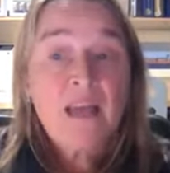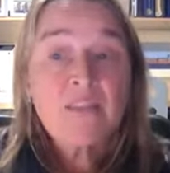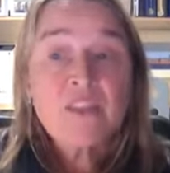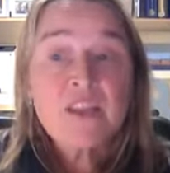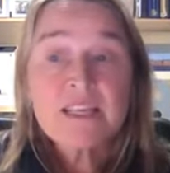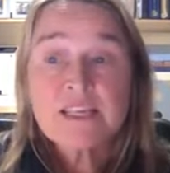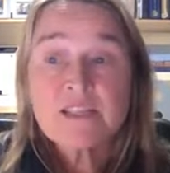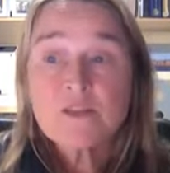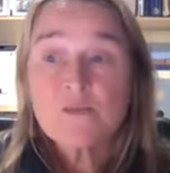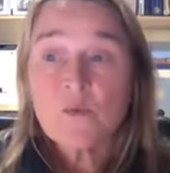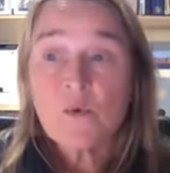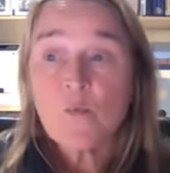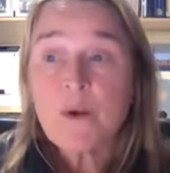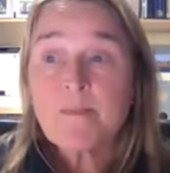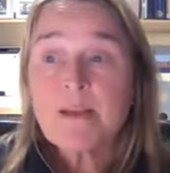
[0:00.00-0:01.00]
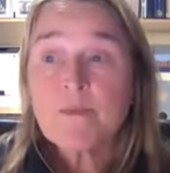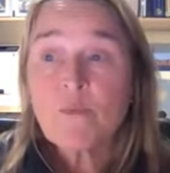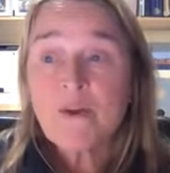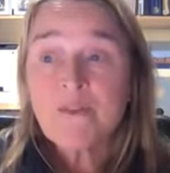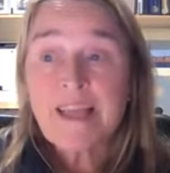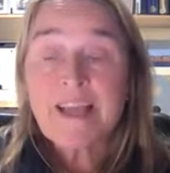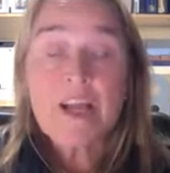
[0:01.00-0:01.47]
I think it's women,
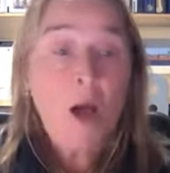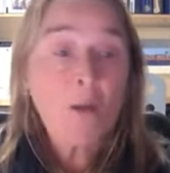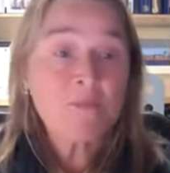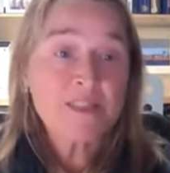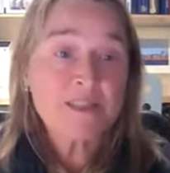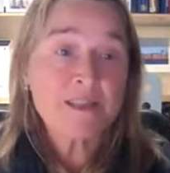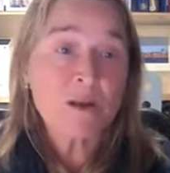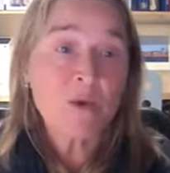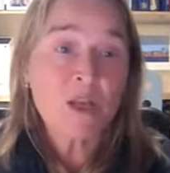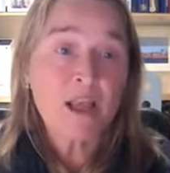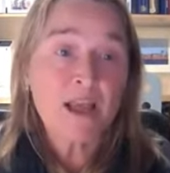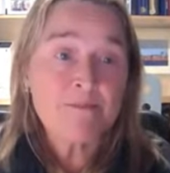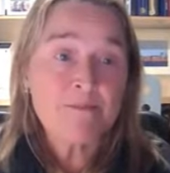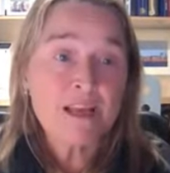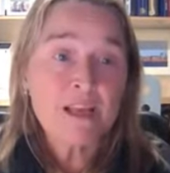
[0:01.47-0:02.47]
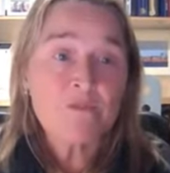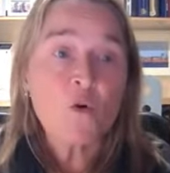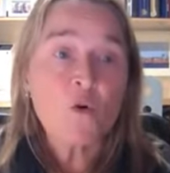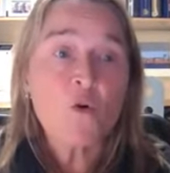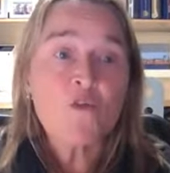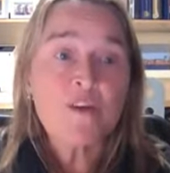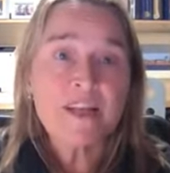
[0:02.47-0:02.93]
when they come to someone like me, have
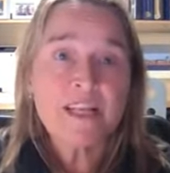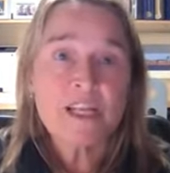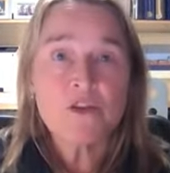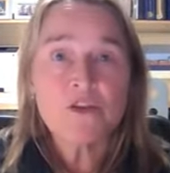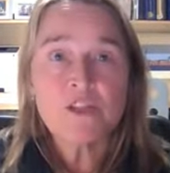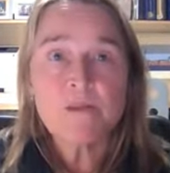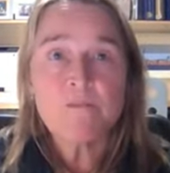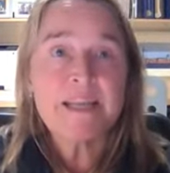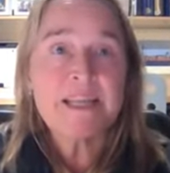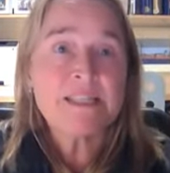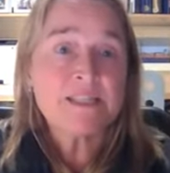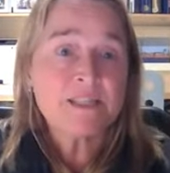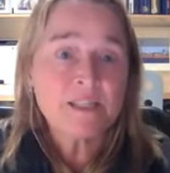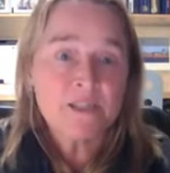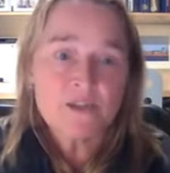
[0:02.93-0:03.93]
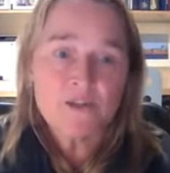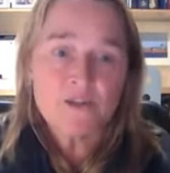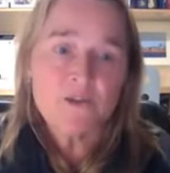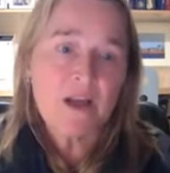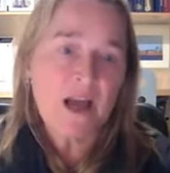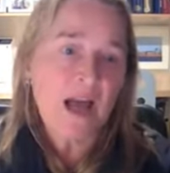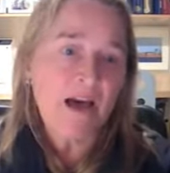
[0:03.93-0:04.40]
already usually been
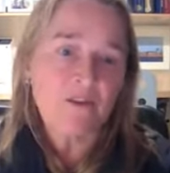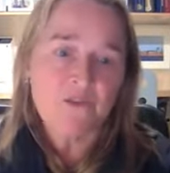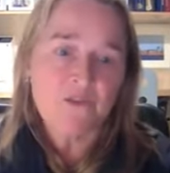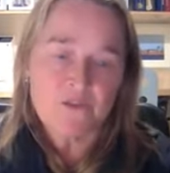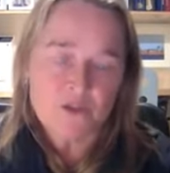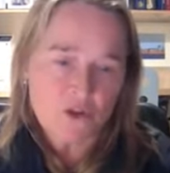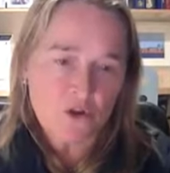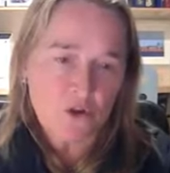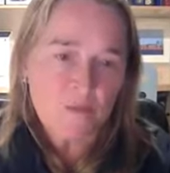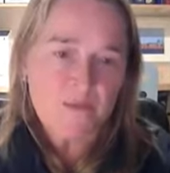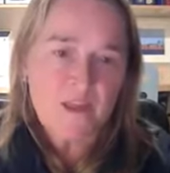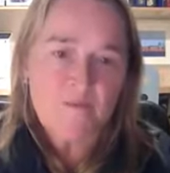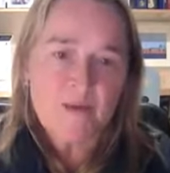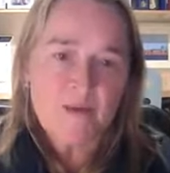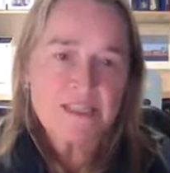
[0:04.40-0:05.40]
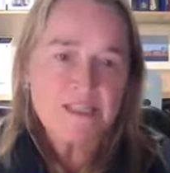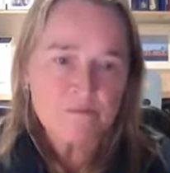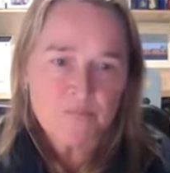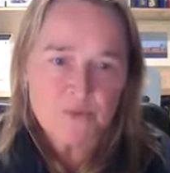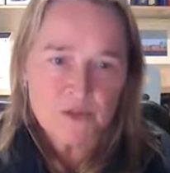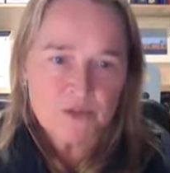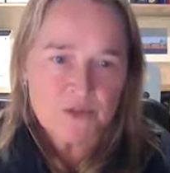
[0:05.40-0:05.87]
to a health shop, they've been
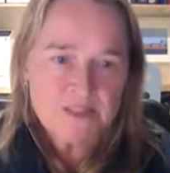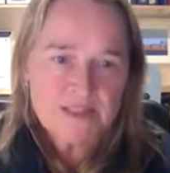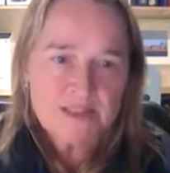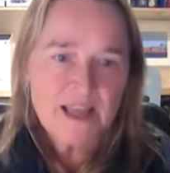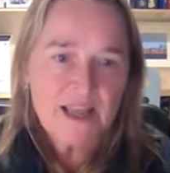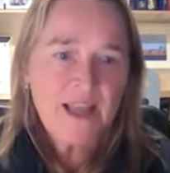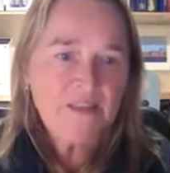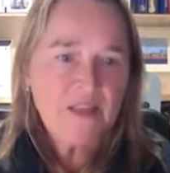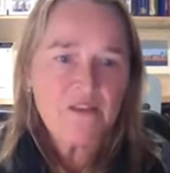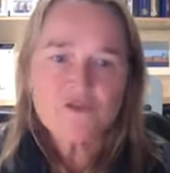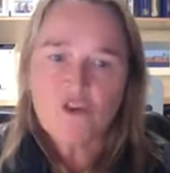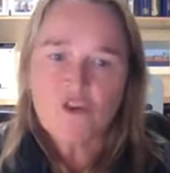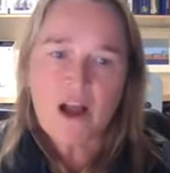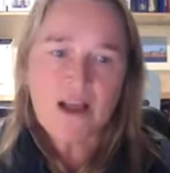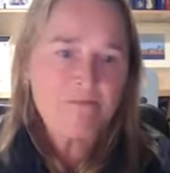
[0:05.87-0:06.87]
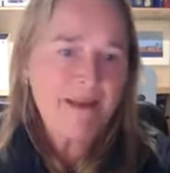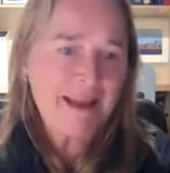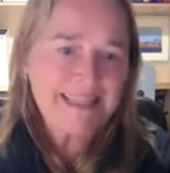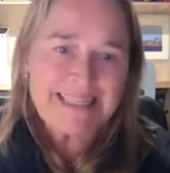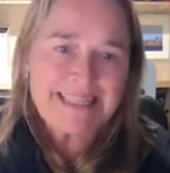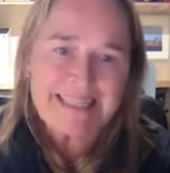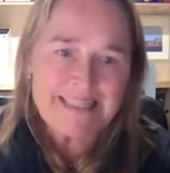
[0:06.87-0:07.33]
to Boots, they've tried
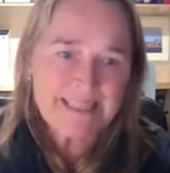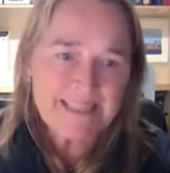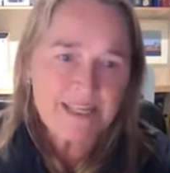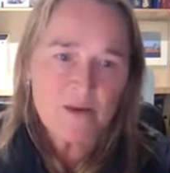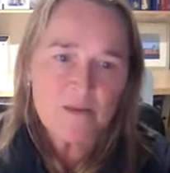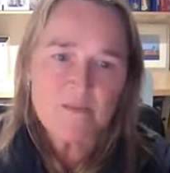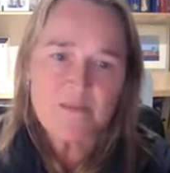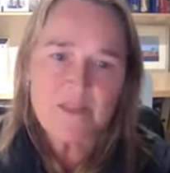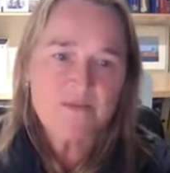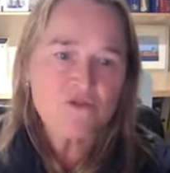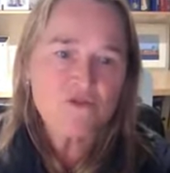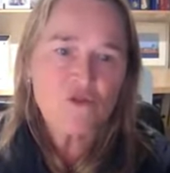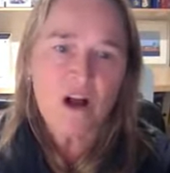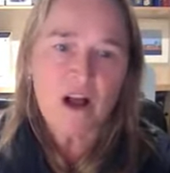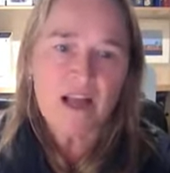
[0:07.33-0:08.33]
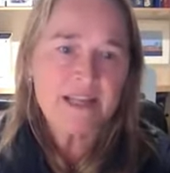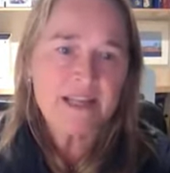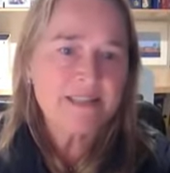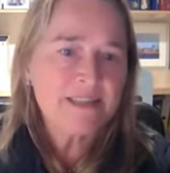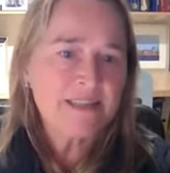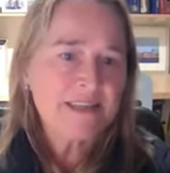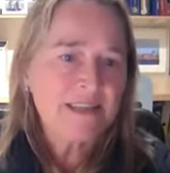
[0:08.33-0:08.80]
magnesium, they've
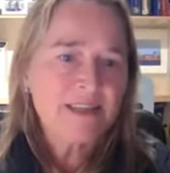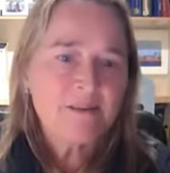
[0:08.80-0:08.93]
tried